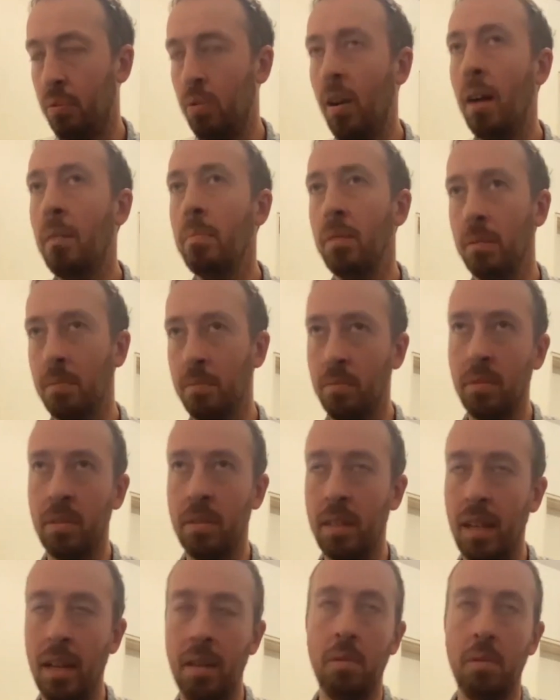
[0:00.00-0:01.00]
problem
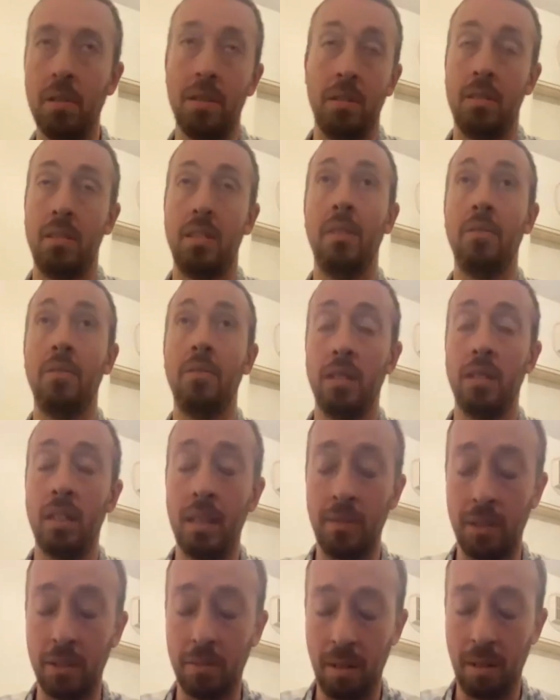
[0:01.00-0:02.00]
with that. Well, there's several
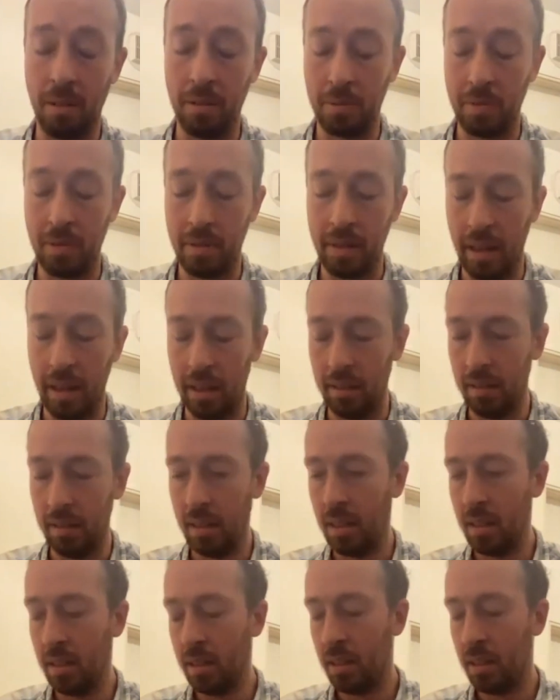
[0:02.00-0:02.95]
significant problems with that.